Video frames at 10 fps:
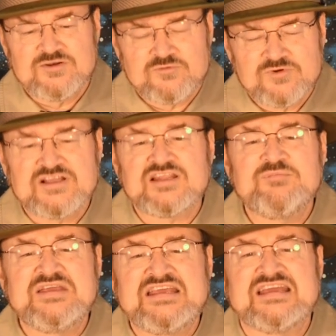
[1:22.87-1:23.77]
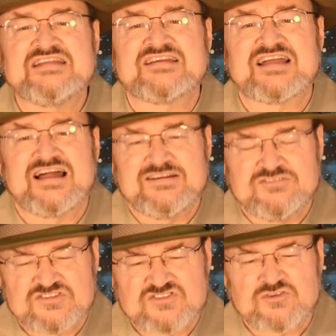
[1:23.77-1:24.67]
and really begin to kind
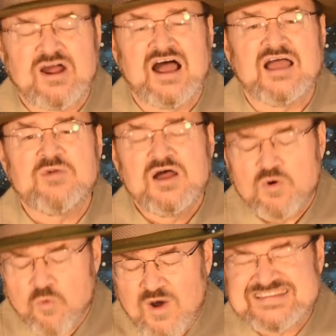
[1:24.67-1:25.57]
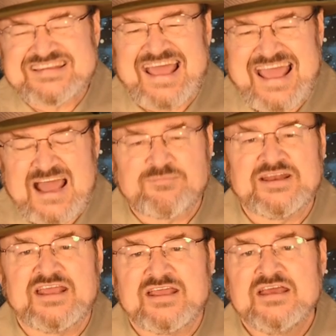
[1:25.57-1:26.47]
of describe what's
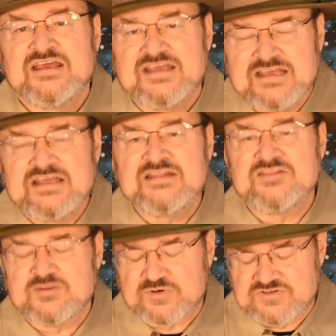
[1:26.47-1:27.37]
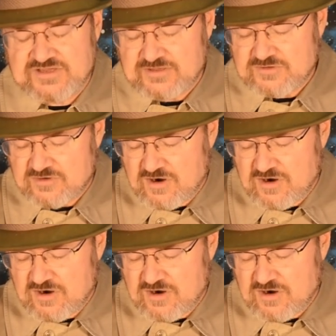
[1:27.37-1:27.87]
happening in the particular